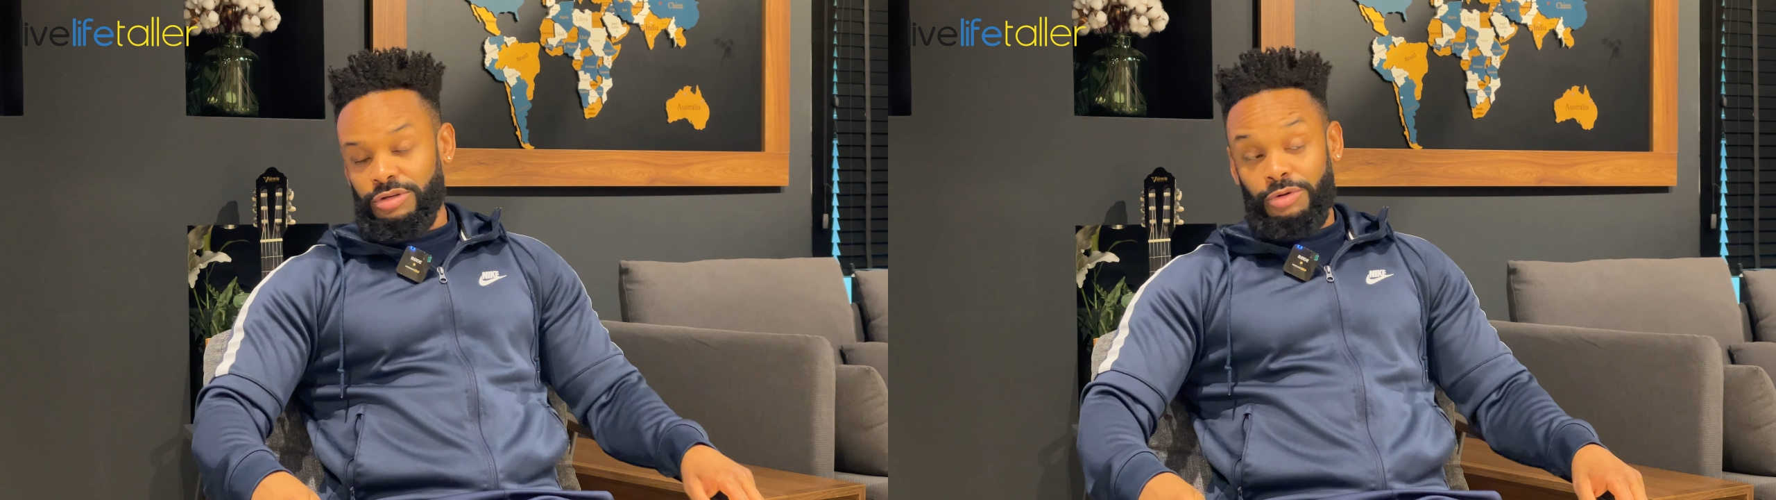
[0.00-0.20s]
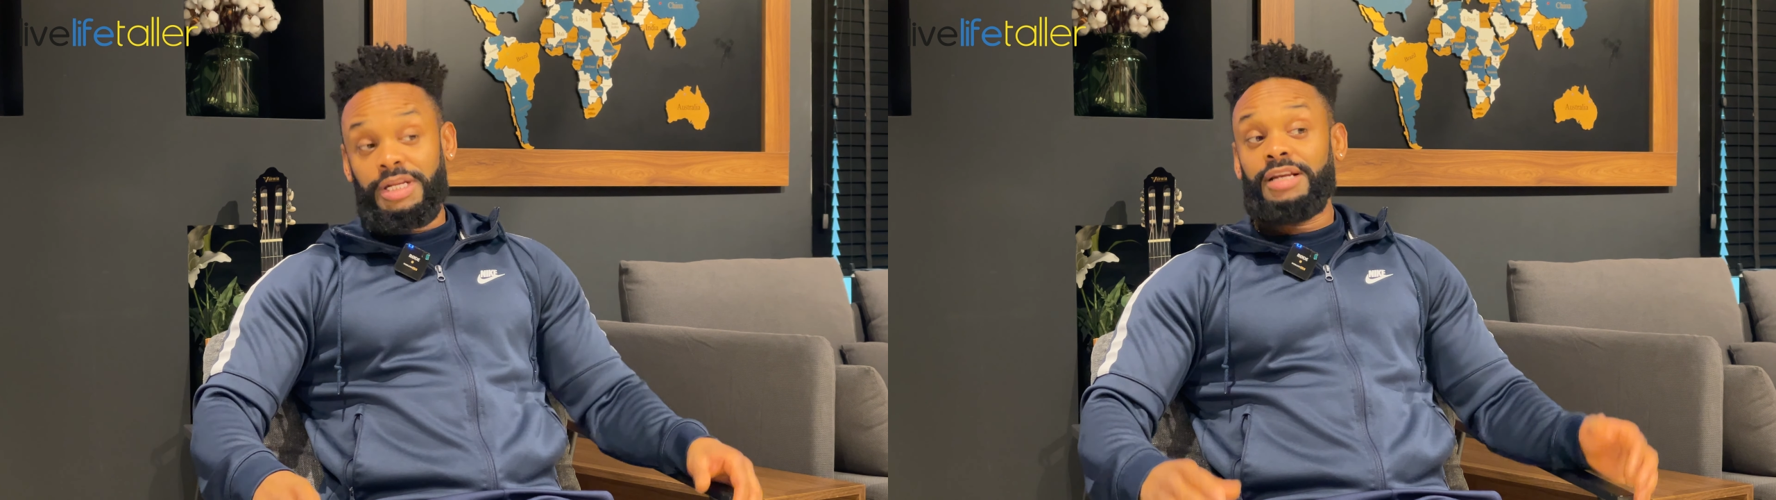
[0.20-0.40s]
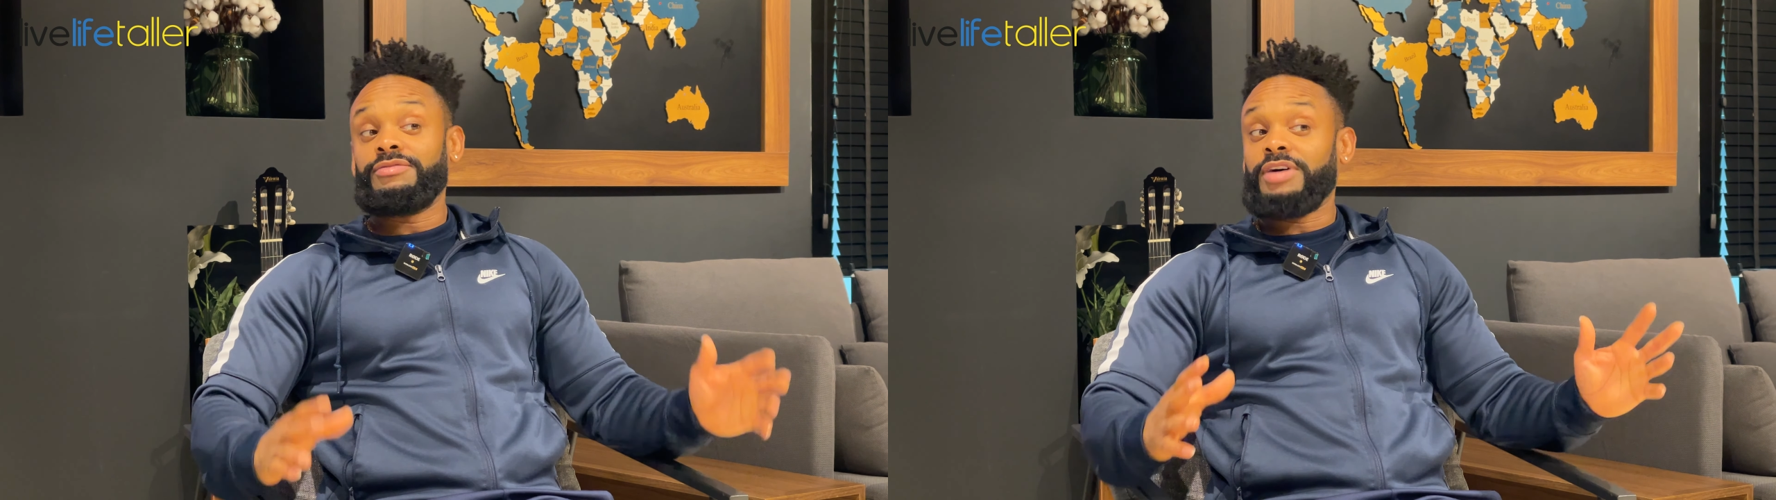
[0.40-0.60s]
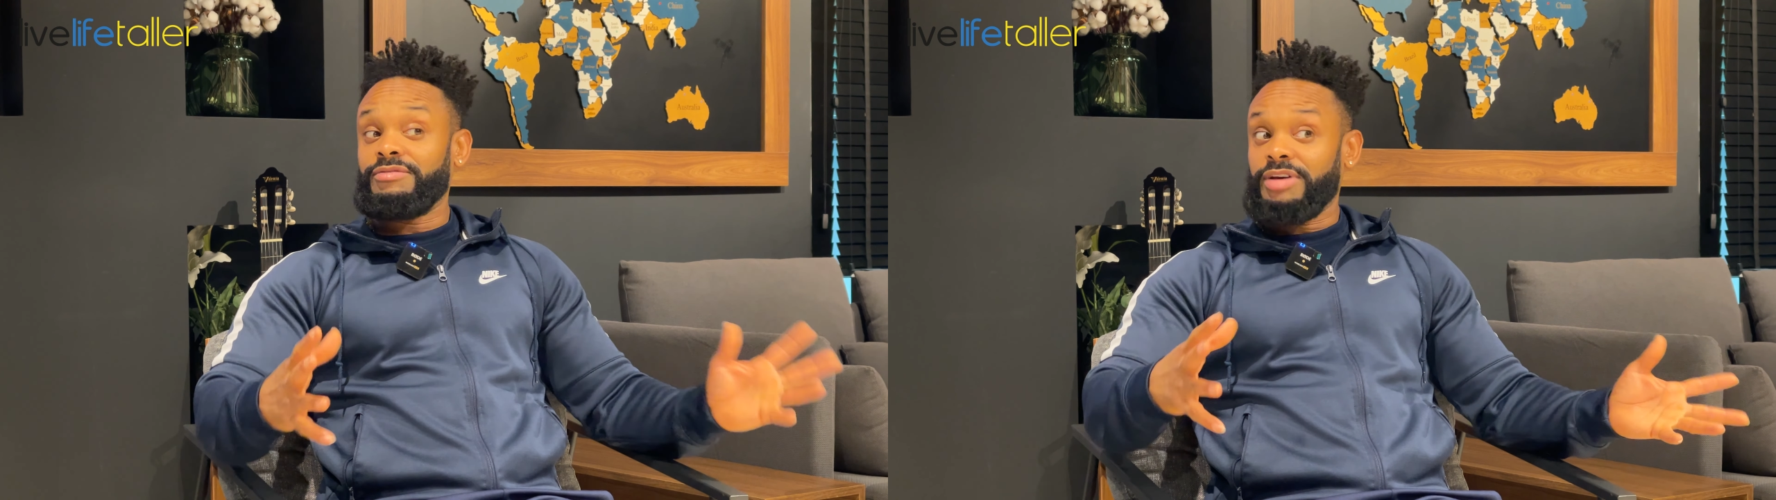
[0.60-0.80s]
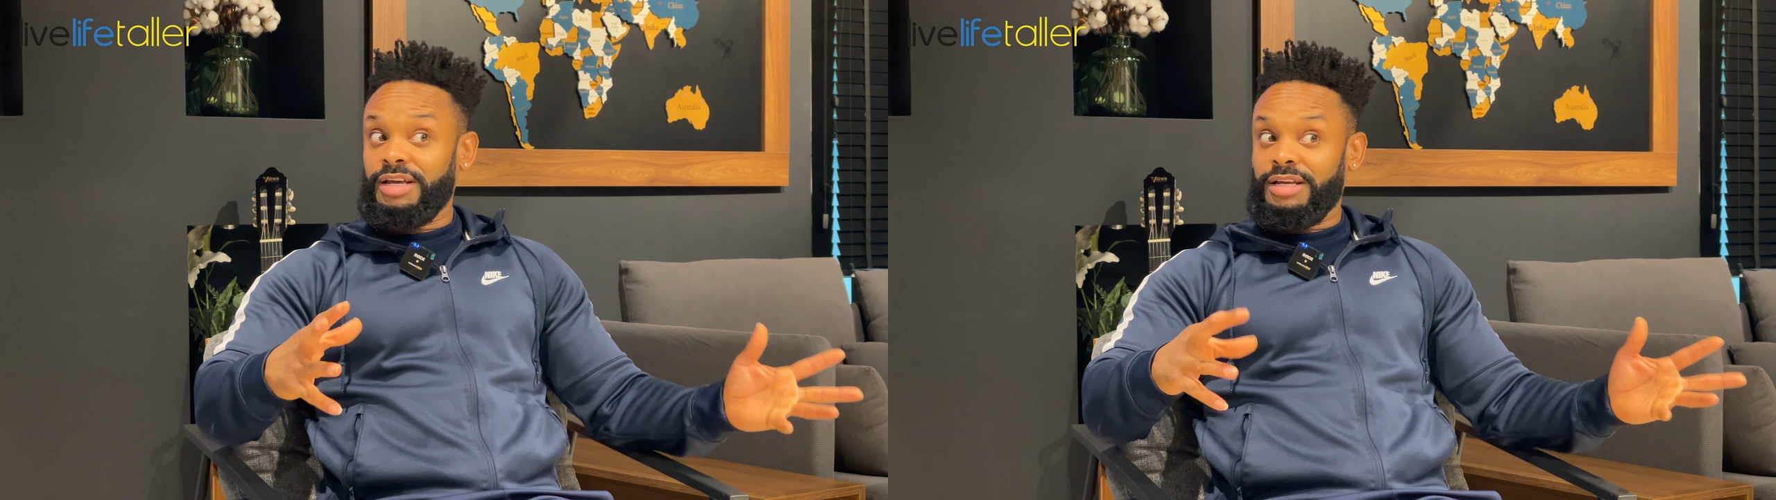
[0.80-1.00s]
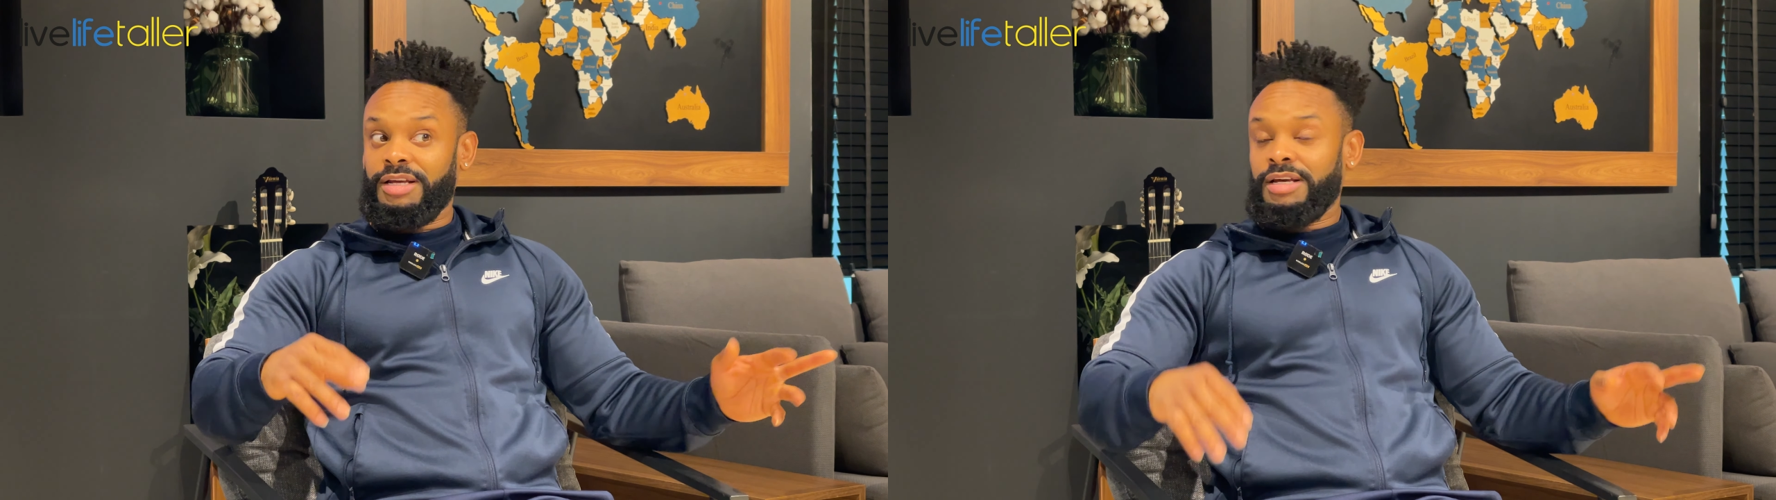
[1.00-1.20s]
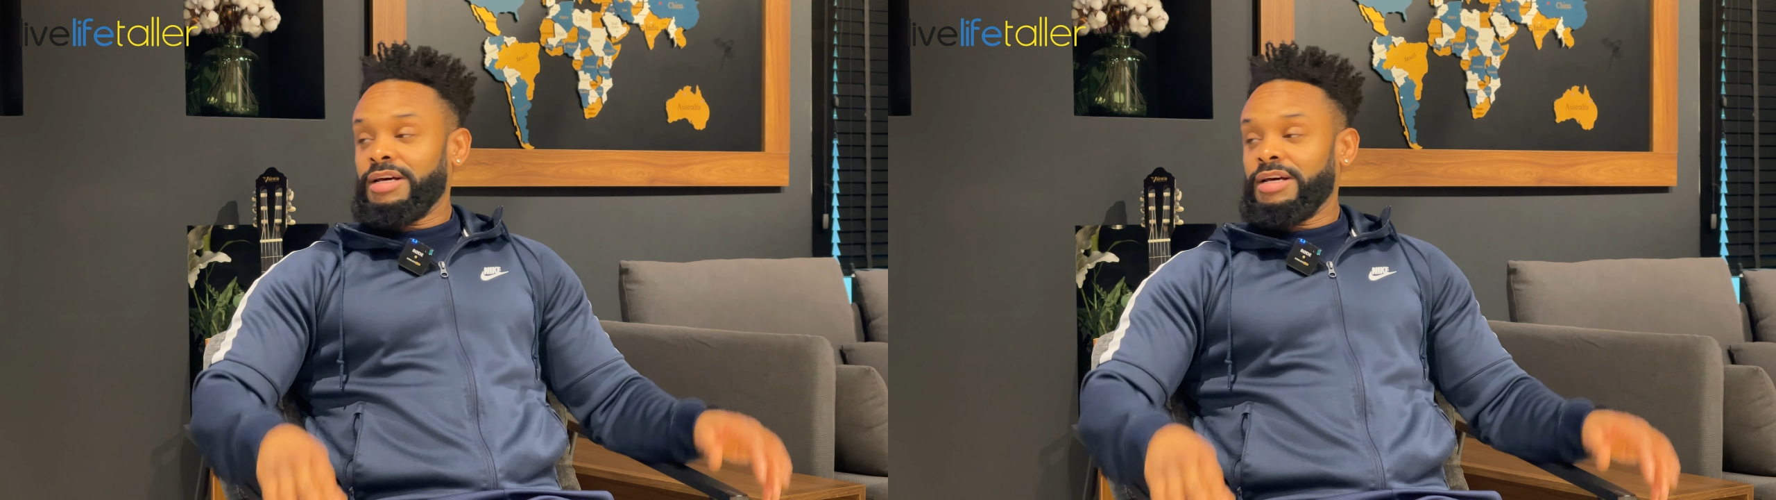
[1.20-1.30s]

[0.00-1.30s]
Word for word: you know, nearly five eight.